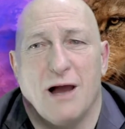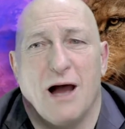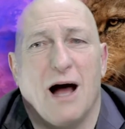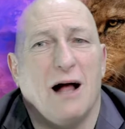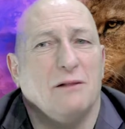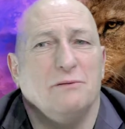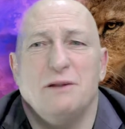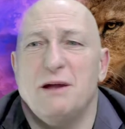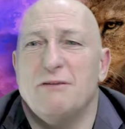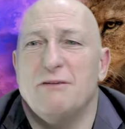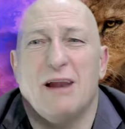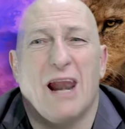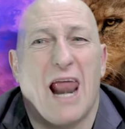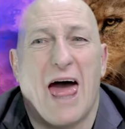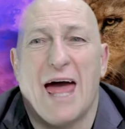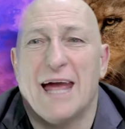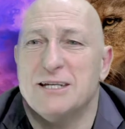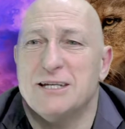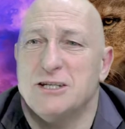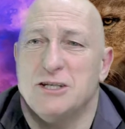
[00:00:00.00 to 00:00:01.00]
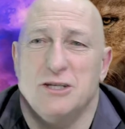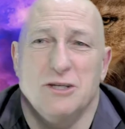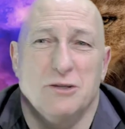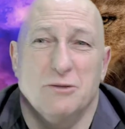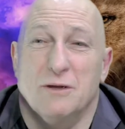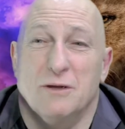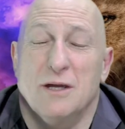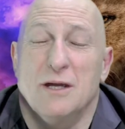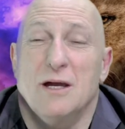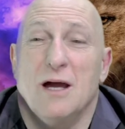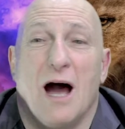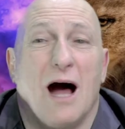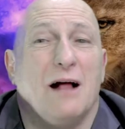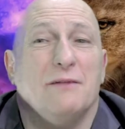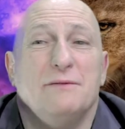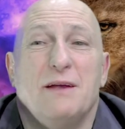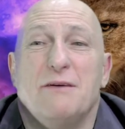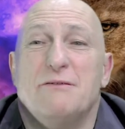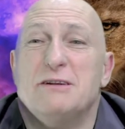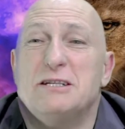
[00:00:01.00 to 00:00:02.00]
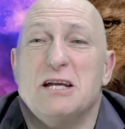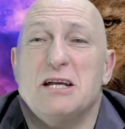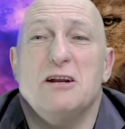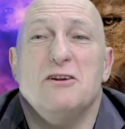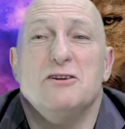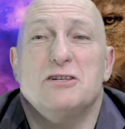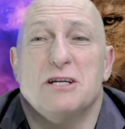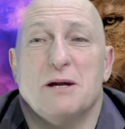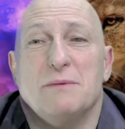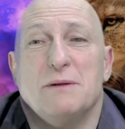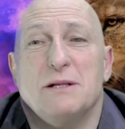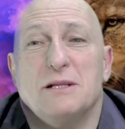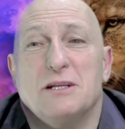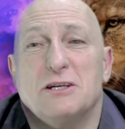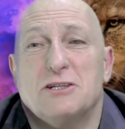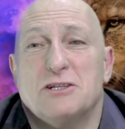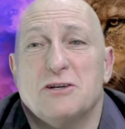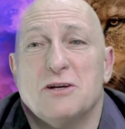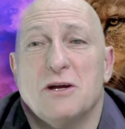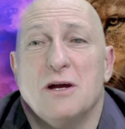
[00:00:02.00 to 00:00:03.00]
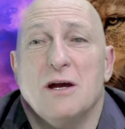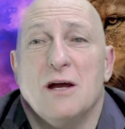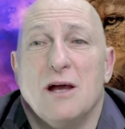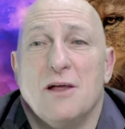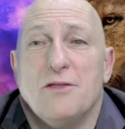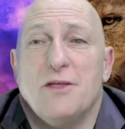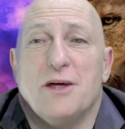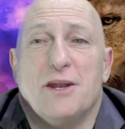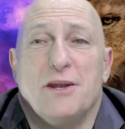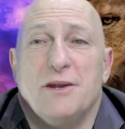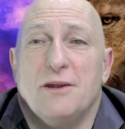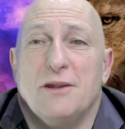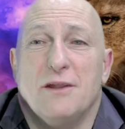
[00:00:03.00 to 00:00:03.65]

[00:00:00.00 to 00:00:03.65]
I'll never lie to you, I'll never tell you something that's, that's